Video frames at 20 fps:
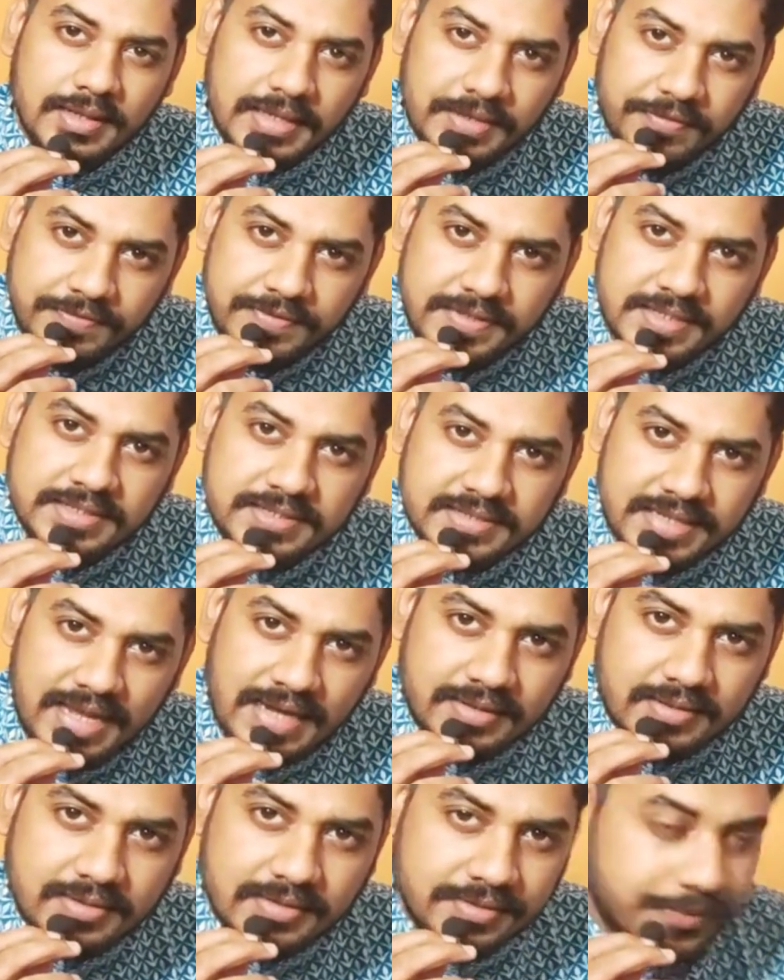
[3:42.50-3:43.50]
if this
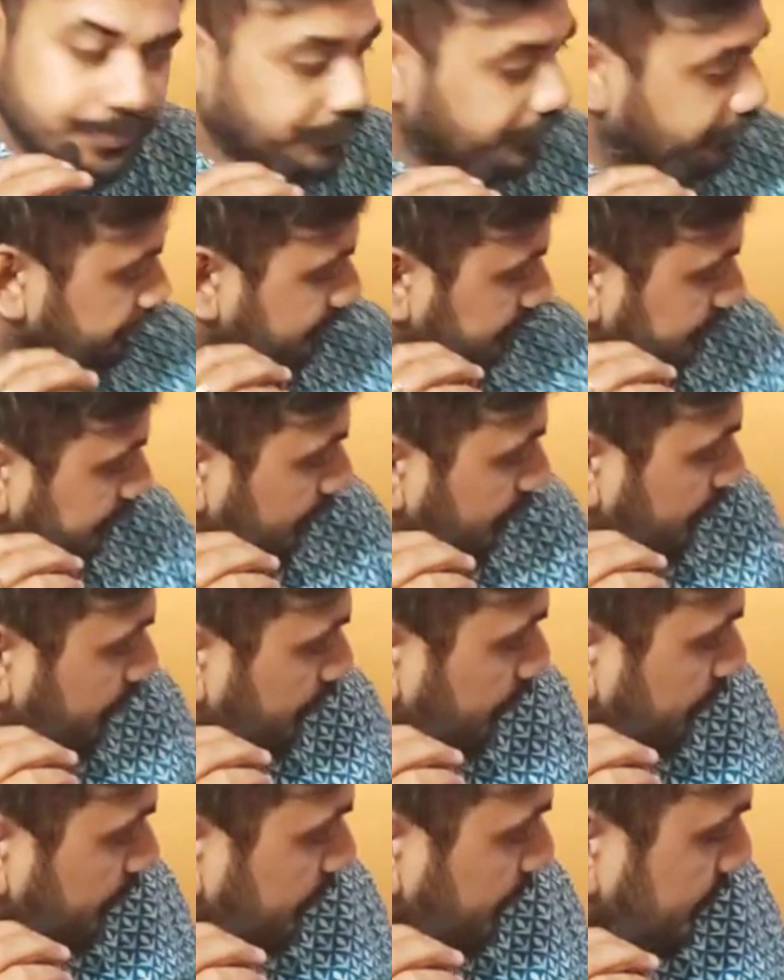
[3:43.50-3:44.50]
Saturn,
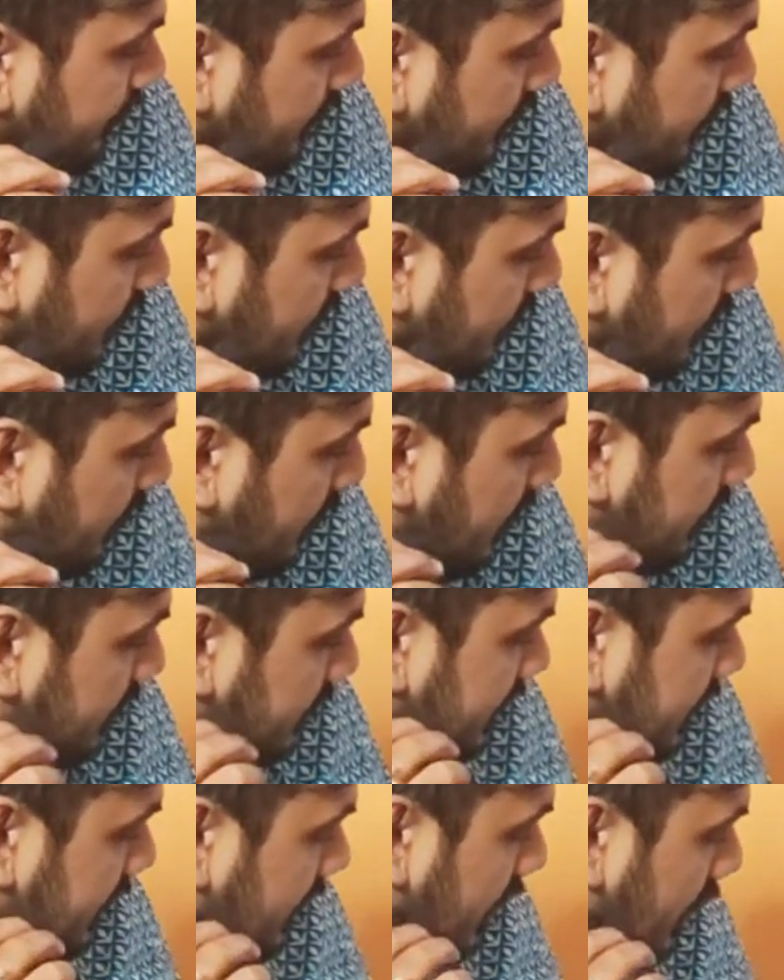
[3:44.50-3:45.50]
let's say